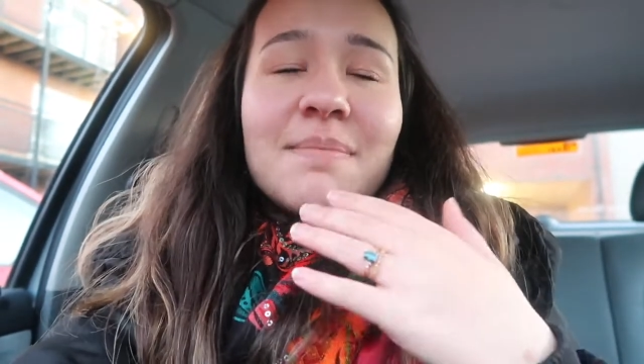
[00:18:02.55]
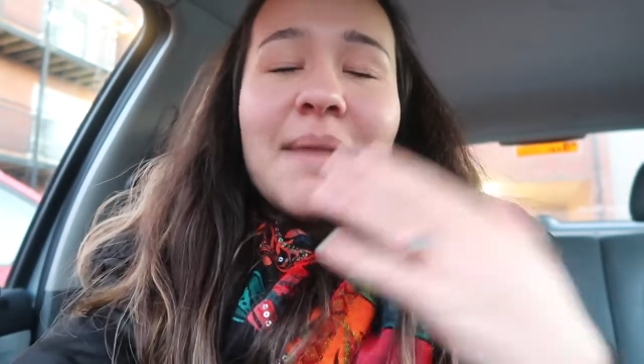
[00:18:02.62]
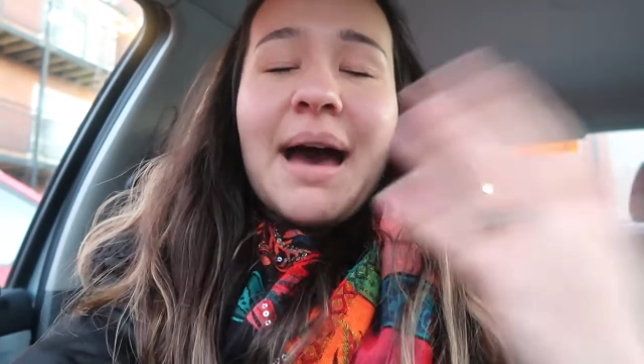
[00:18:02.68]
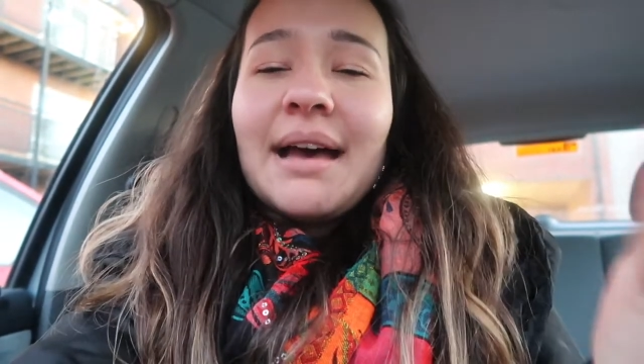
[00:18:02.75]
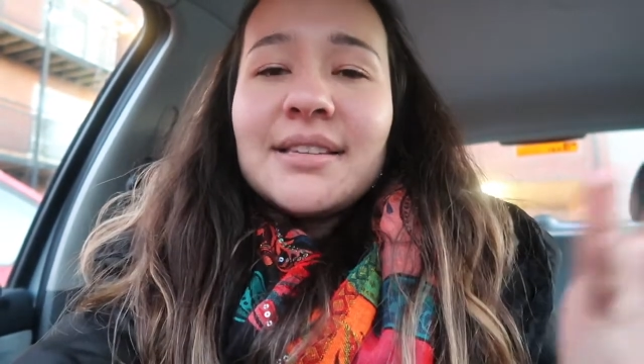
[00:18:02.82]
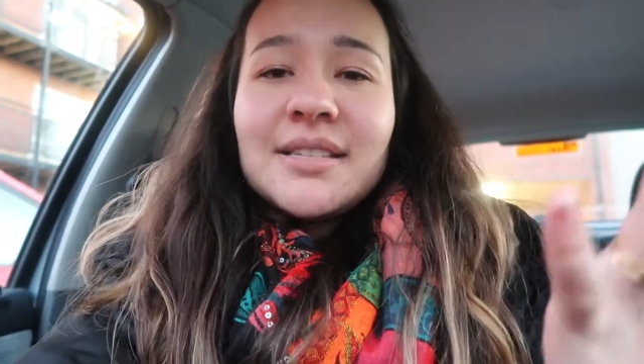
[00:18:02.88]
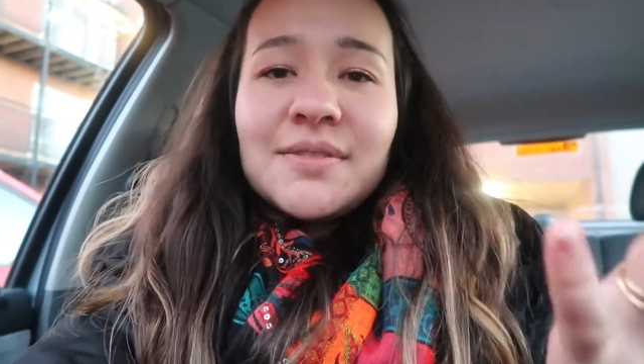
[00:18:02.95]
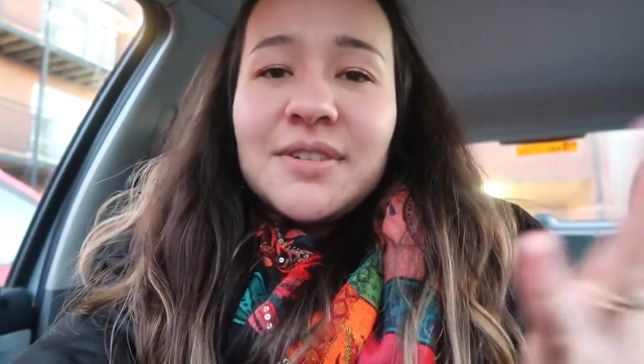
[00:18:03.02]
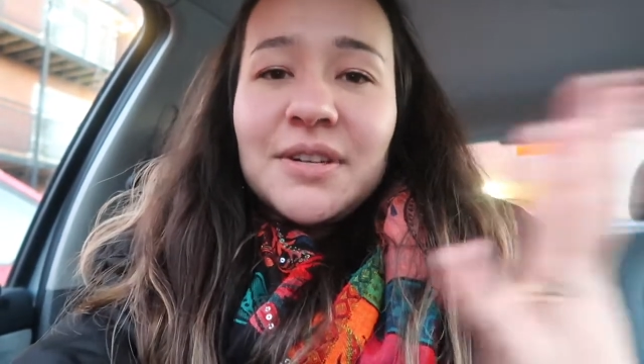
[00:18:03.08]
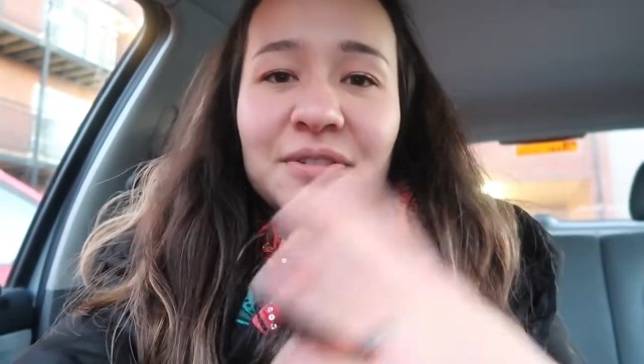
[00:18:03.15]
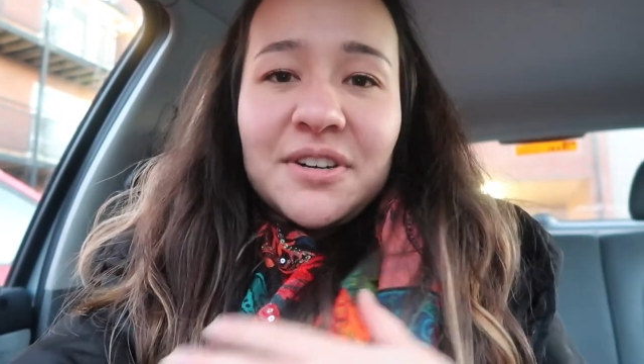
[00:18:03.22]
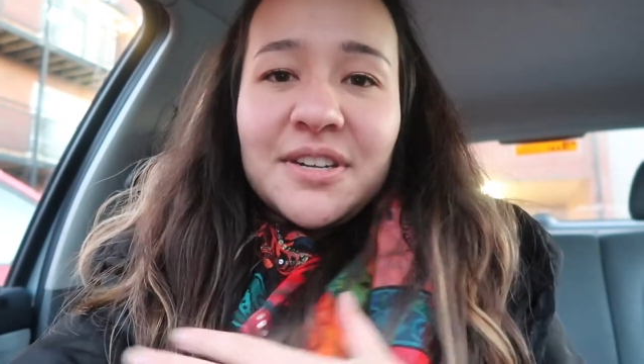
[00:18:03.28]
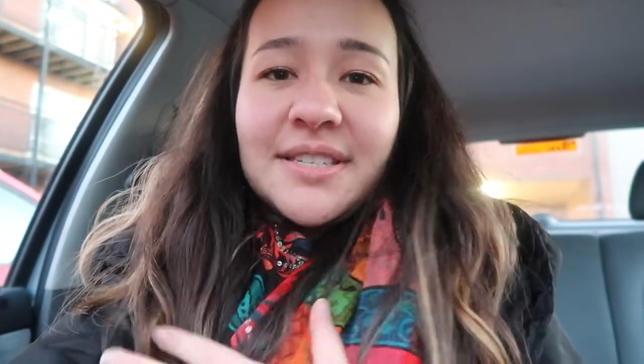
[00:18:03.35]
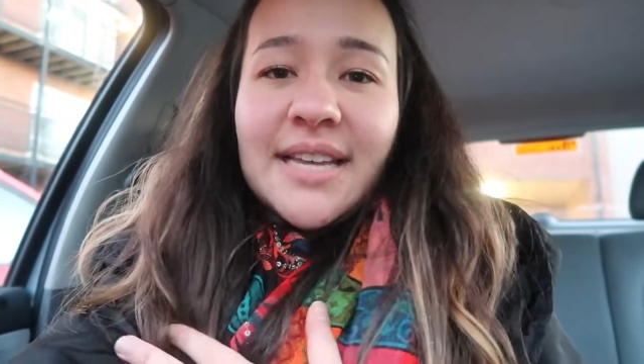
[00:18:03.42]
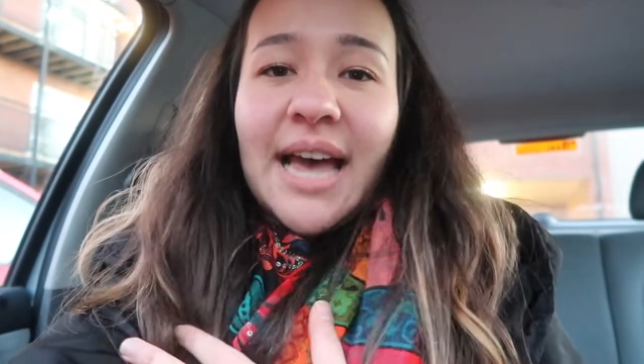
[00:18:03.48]
massive
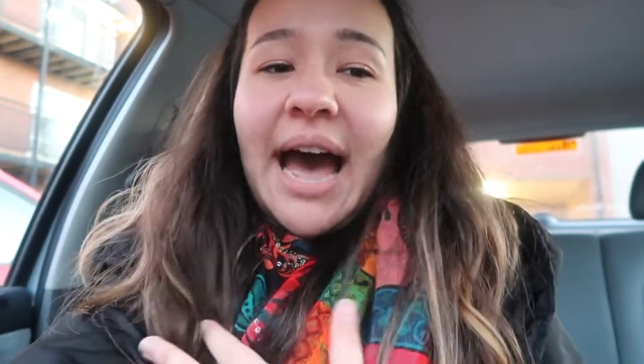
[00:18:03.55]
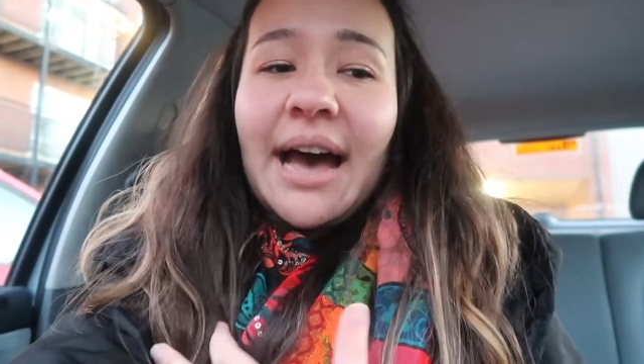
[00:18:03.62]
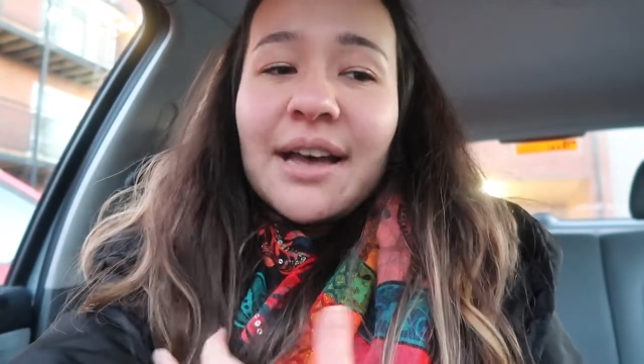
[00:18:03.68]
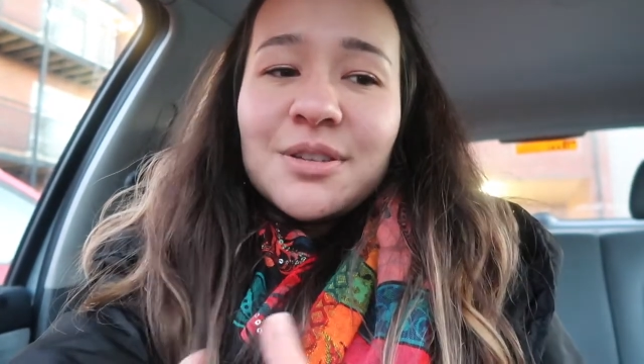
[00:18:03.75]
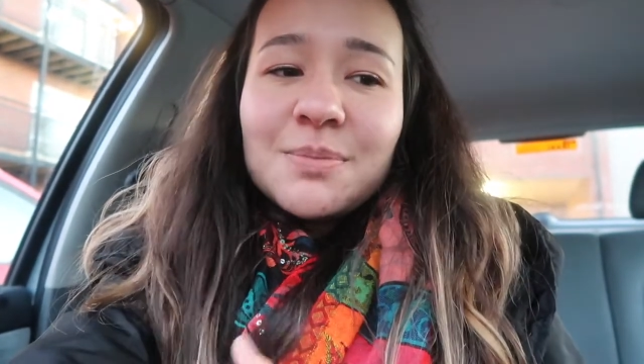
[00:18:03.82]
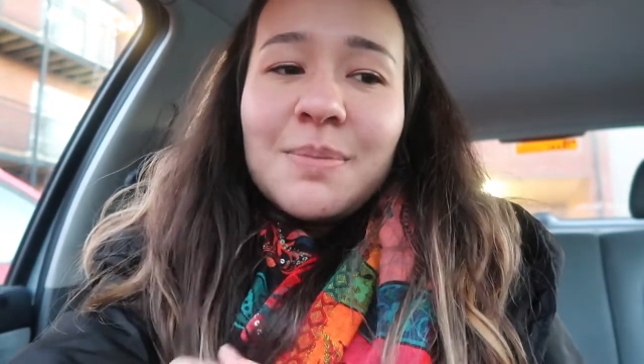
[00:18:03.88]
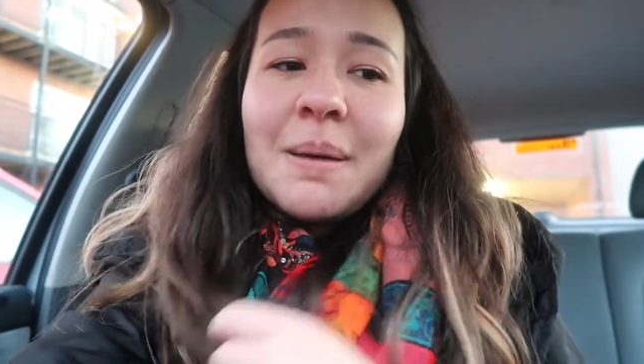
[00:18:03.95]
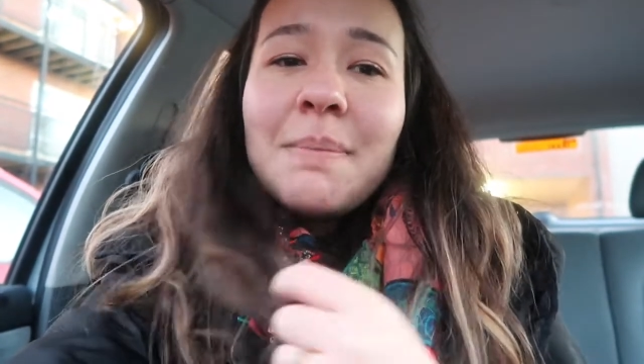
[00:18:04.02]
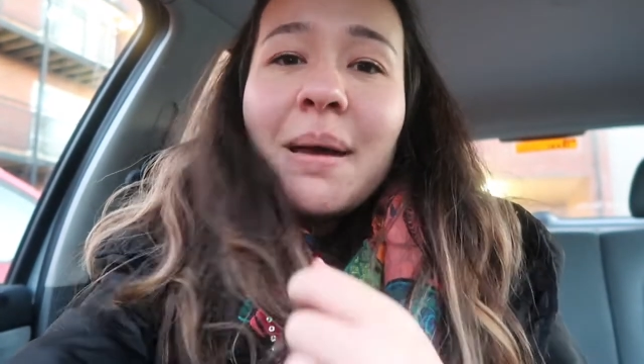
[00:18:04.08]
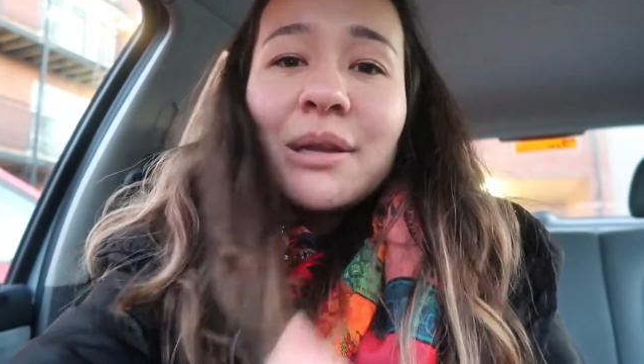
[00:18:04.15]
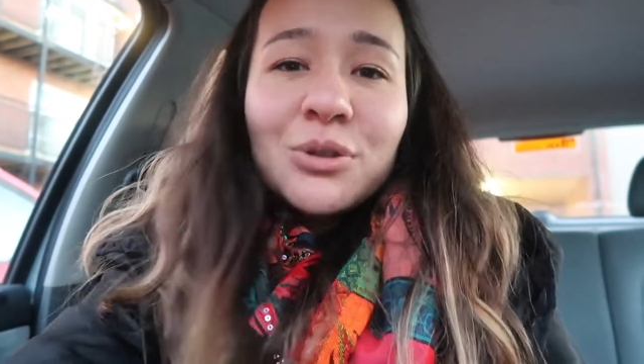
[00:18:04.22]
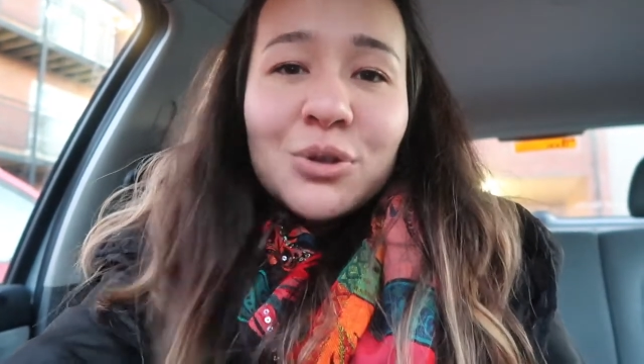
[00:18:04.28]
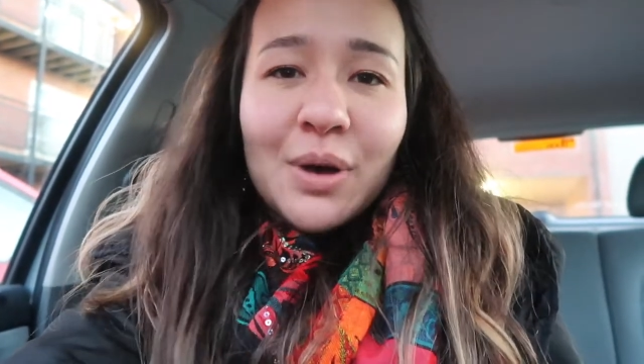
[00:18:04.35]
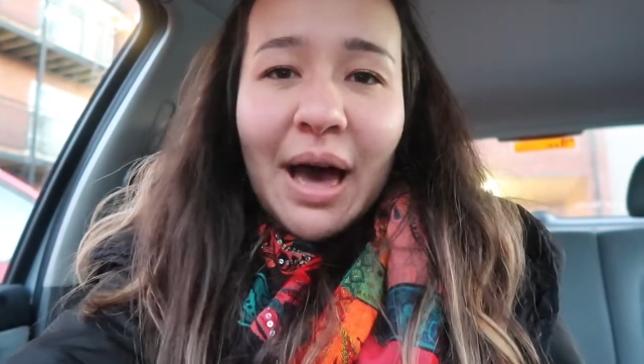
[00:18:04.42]
difference it has on my mental